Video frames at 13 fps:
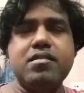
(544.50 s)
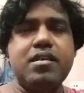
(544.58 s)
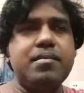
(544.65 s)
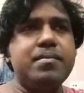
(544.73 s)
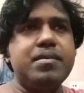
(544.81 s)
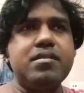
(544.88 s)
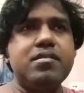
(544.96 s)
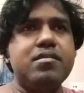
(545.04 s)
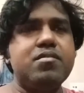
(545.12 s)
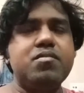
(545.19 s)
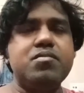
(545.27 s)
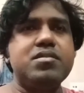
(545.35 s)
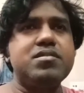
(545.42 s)
I mean,
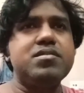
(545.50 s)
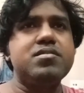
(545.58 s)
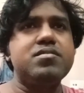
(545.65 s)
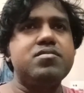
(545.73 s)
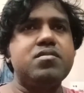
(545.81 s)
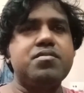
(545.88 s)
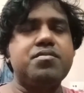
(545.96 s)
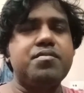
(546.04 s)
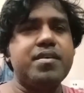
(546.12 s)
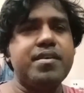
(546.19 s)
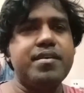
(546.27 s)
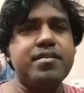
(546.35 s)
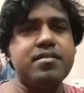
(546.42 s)
no, this is not
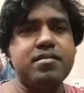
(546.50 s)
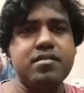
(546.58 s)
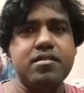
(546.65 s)
right.